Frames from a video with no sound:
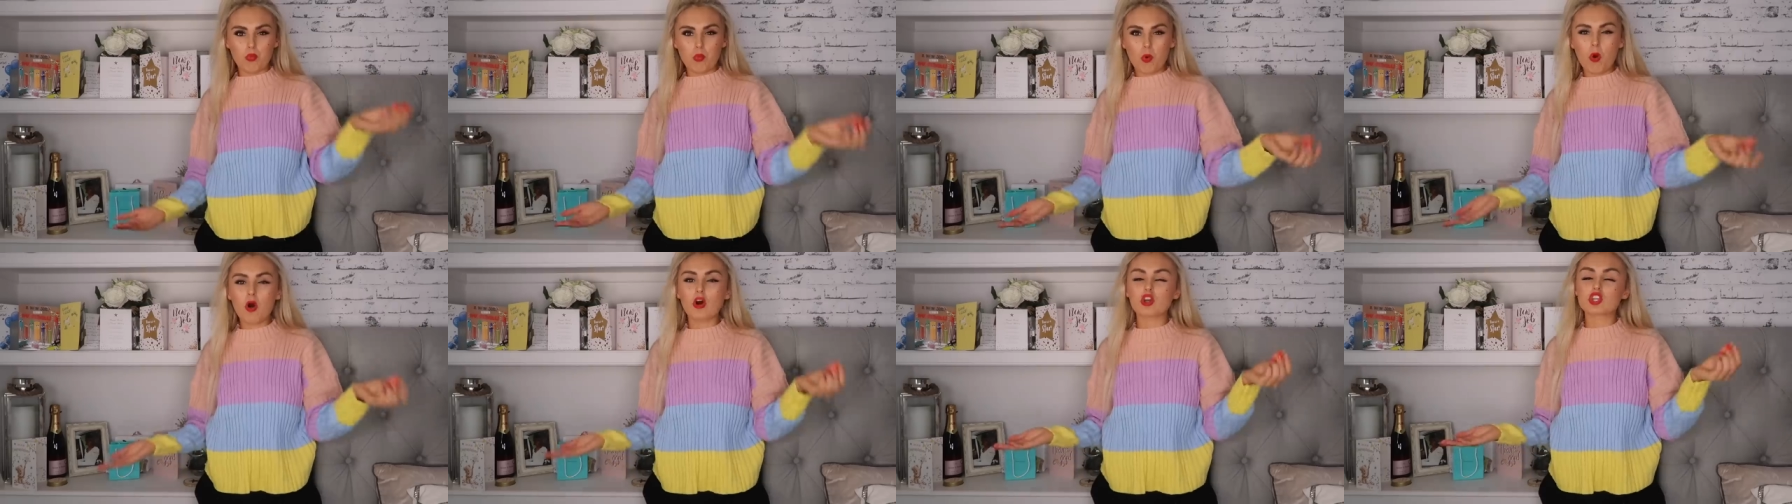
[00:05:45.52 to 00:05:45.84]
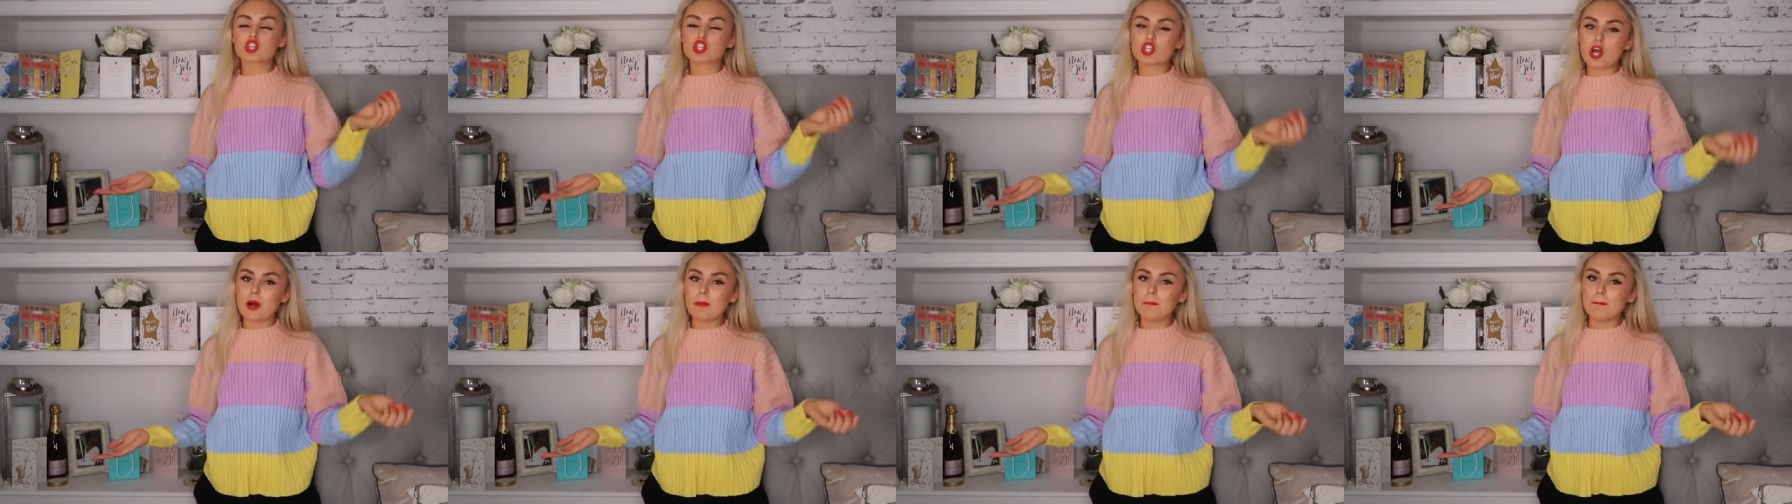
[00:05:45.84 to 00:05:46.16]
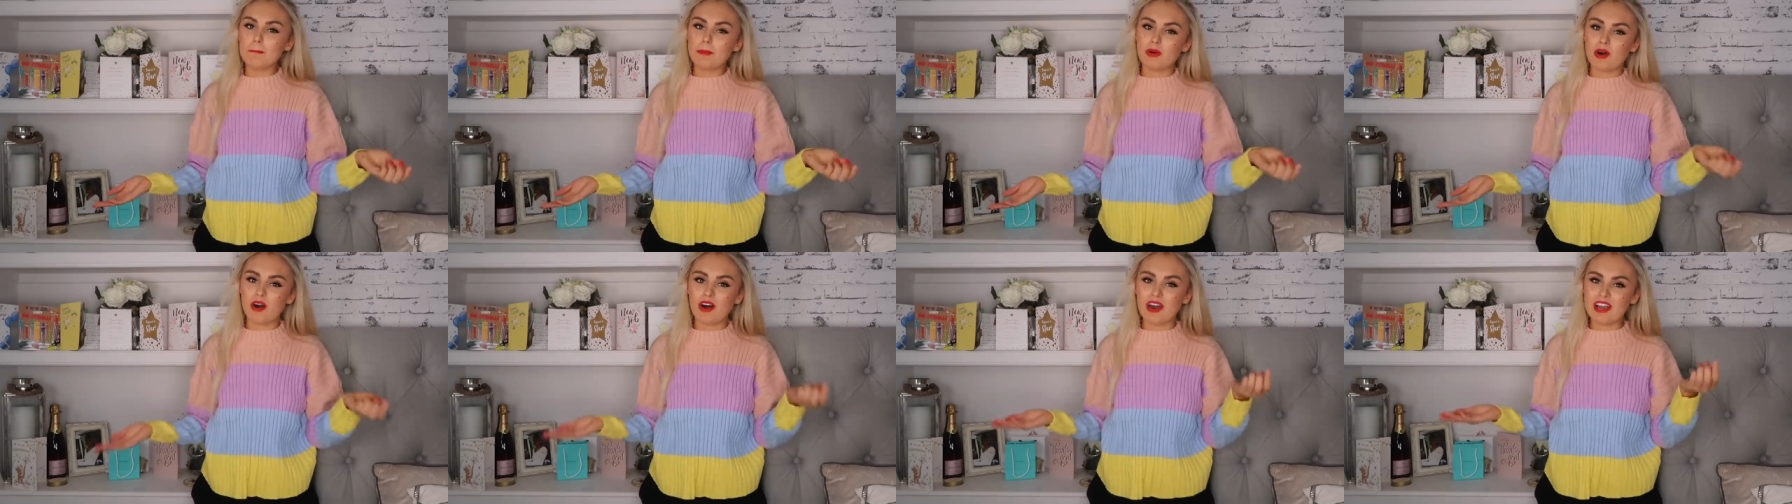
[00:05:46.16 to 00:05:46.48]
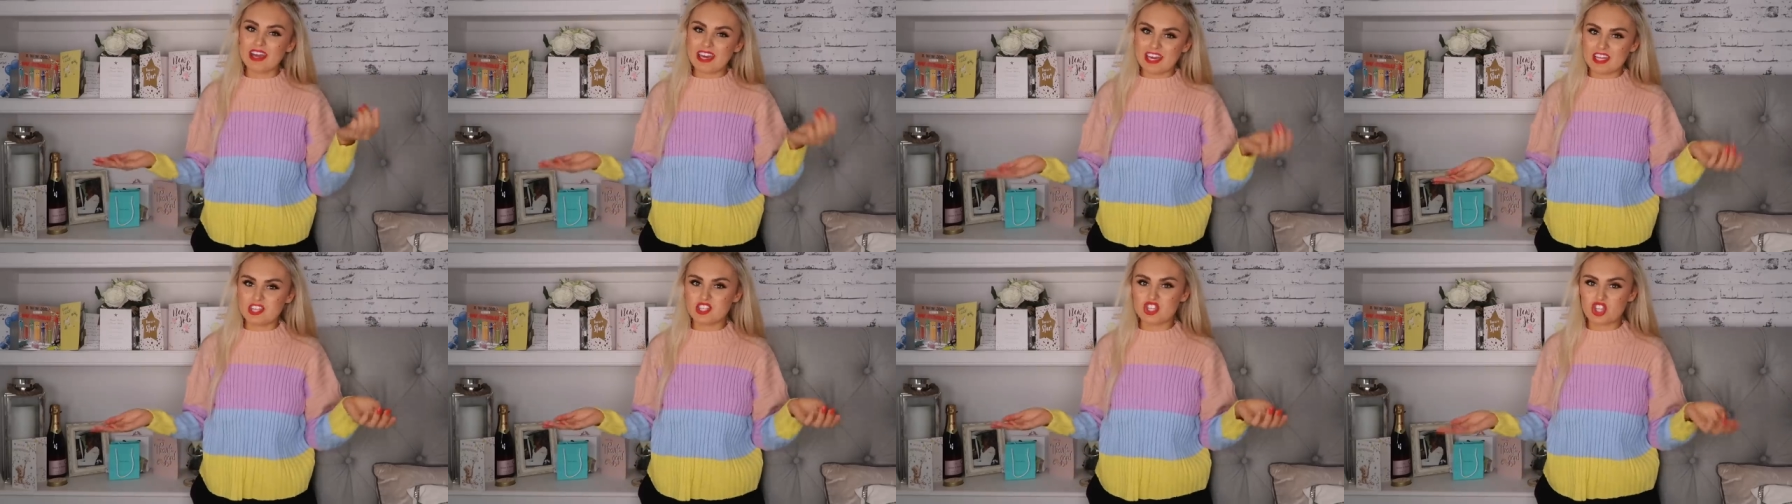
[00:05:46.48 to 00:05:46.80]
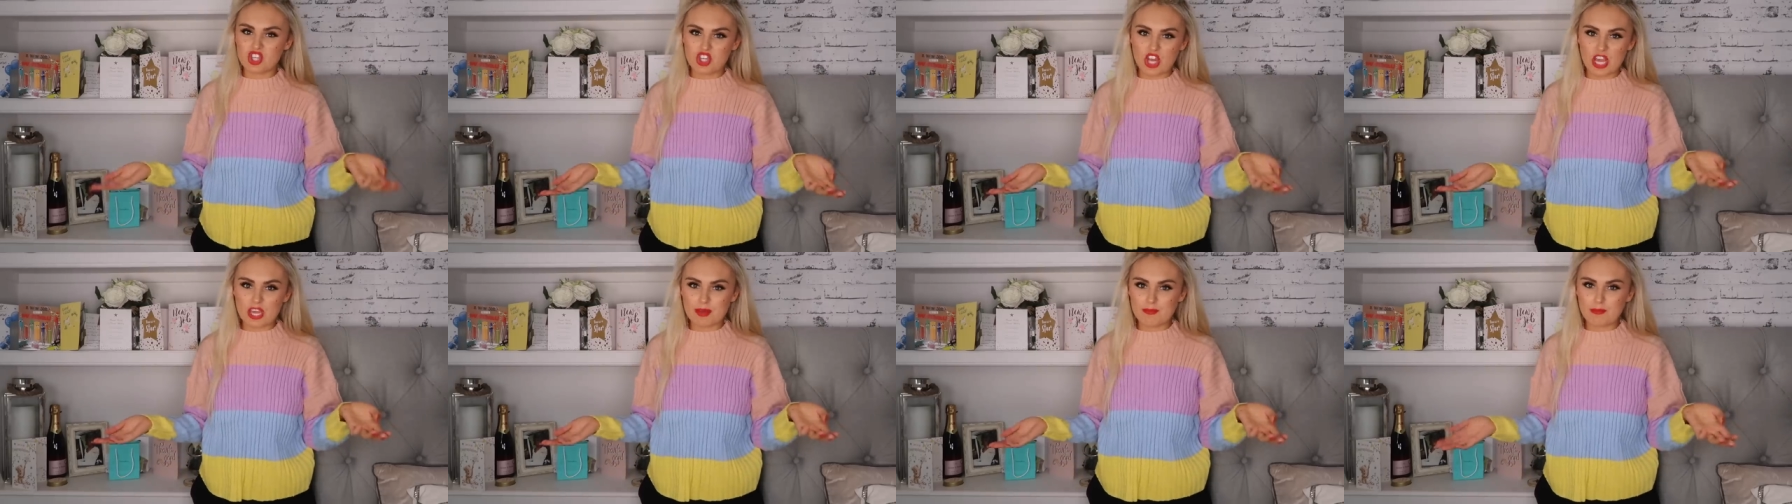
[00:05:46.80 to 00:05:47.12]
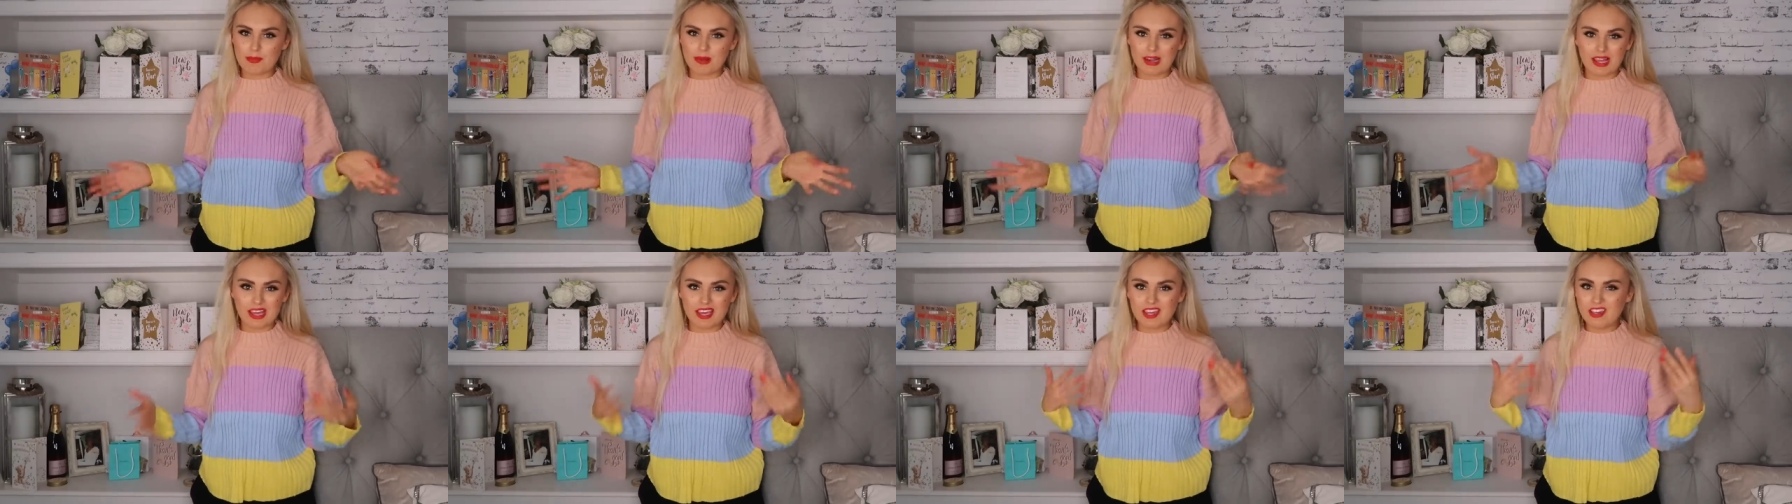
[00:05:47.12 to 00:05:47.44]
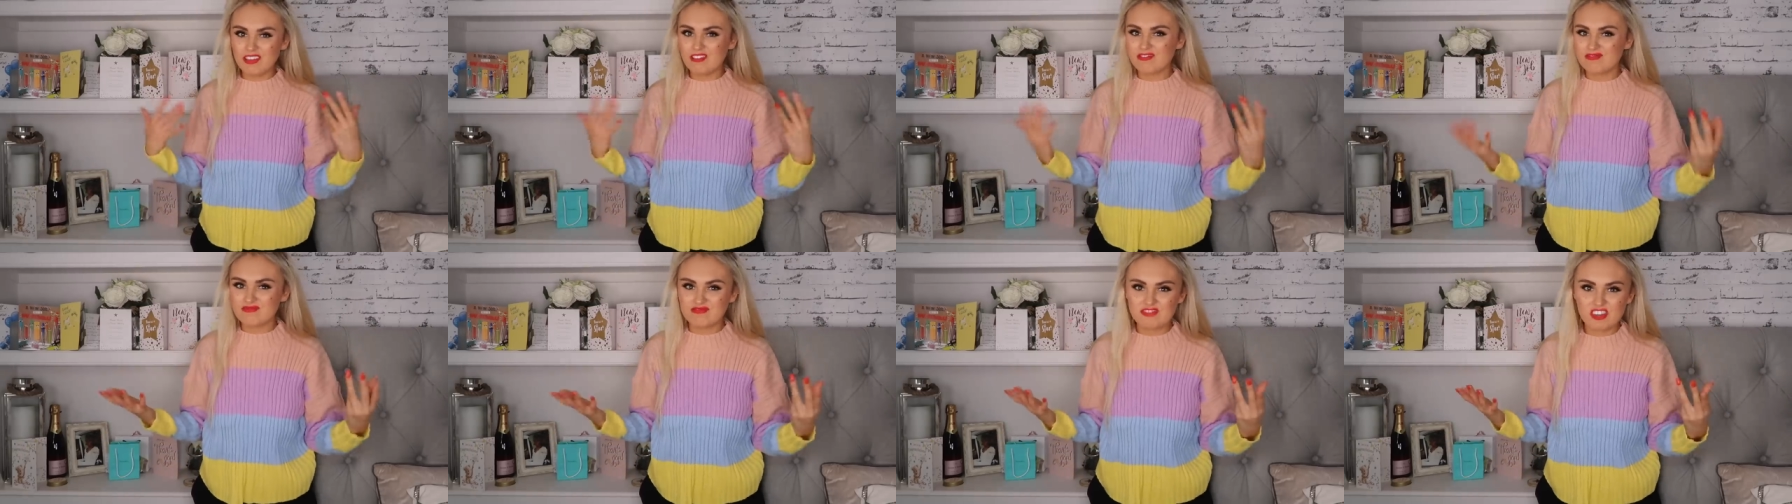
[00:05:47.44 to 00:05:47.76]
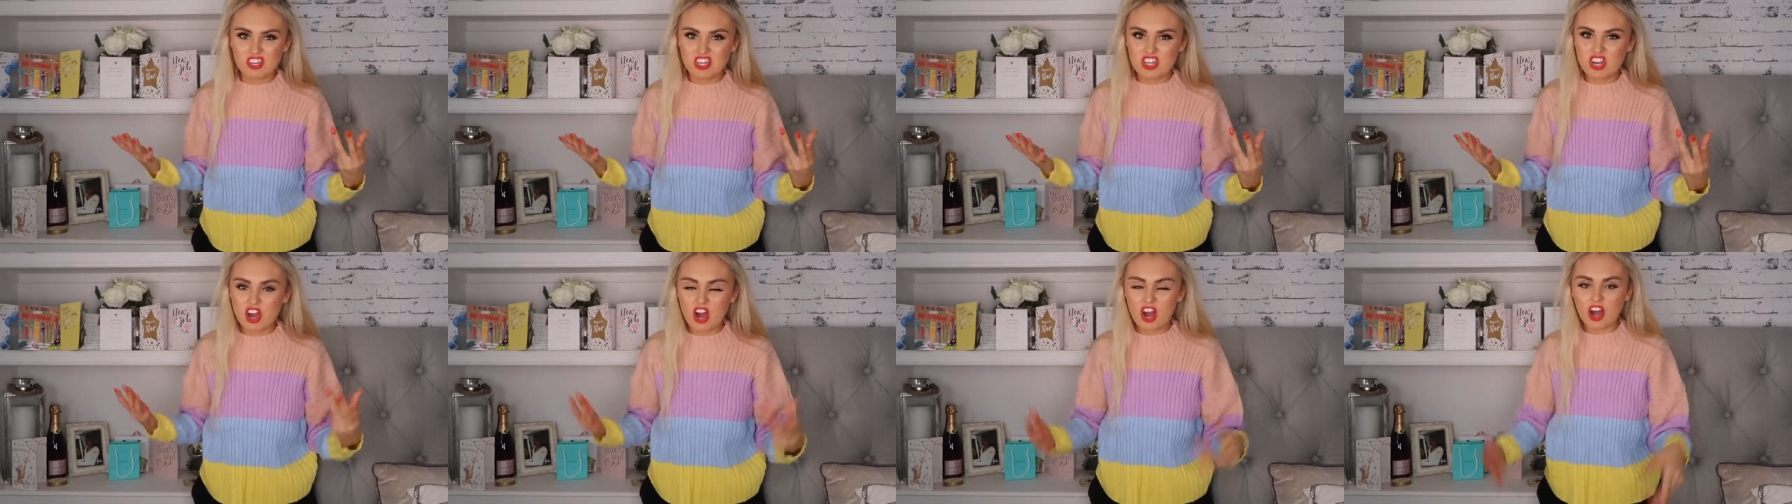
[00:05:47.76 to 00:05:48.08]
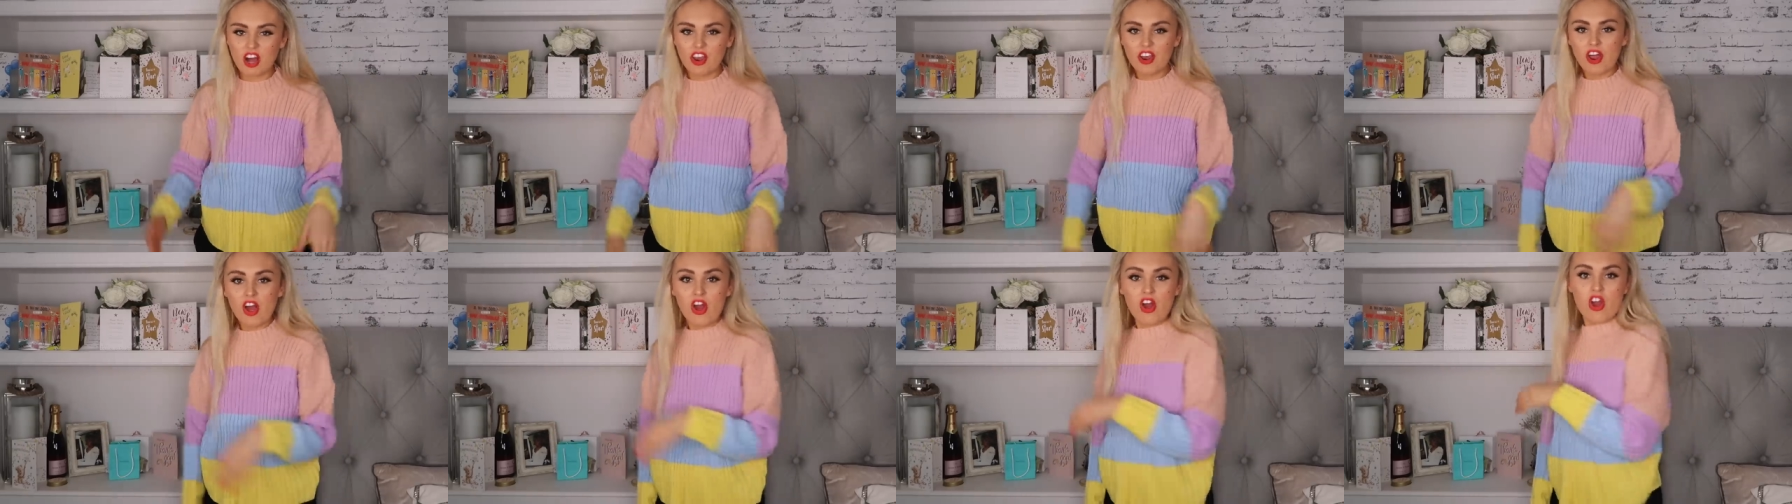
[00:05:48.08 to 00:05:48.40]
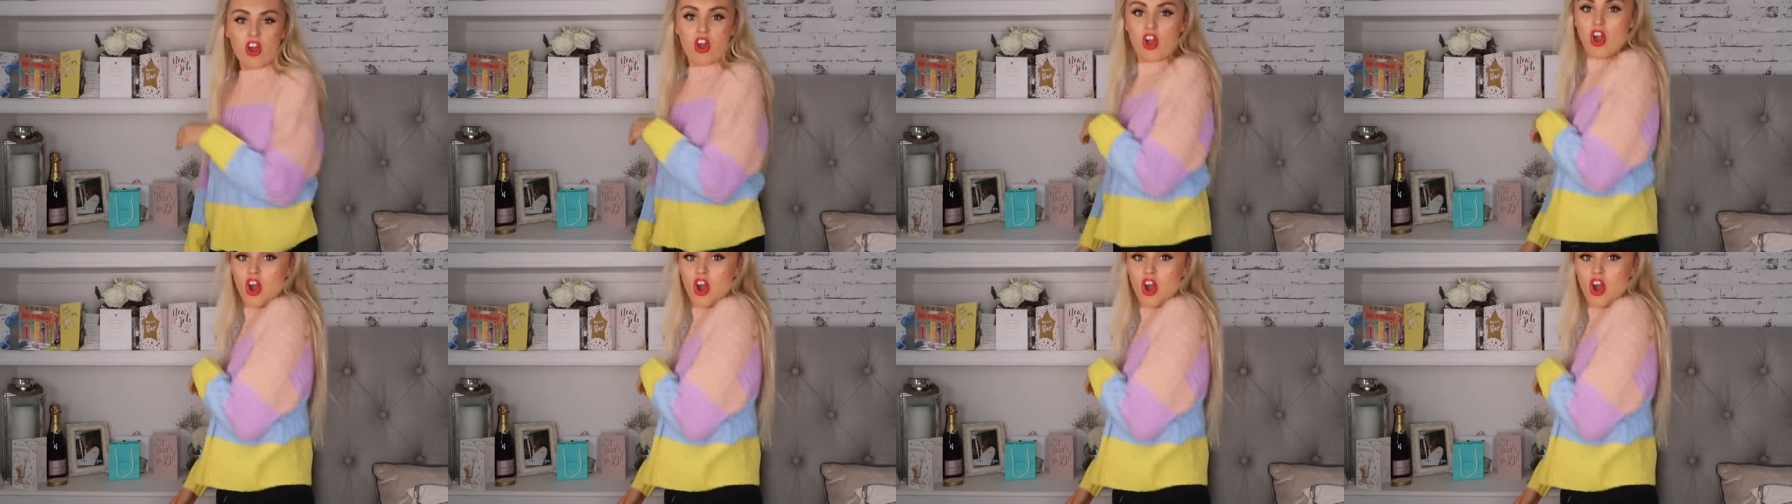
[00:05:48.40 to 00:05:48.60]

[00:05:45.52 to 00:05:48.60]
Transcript: what jumper is shapely? None.